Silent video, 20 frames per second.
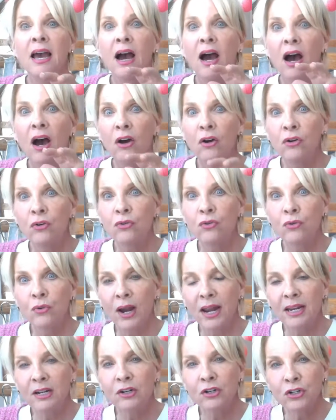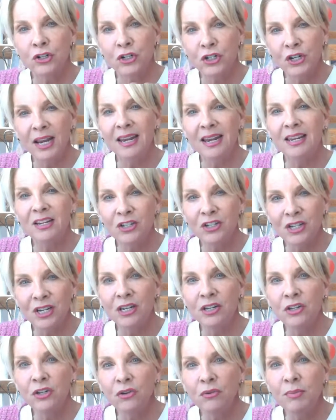a greater change
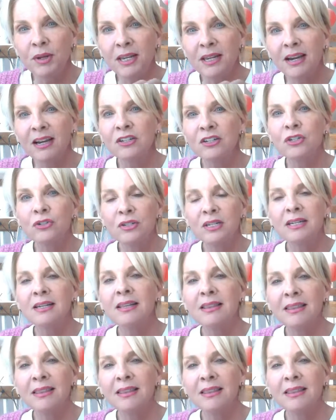in you because you did it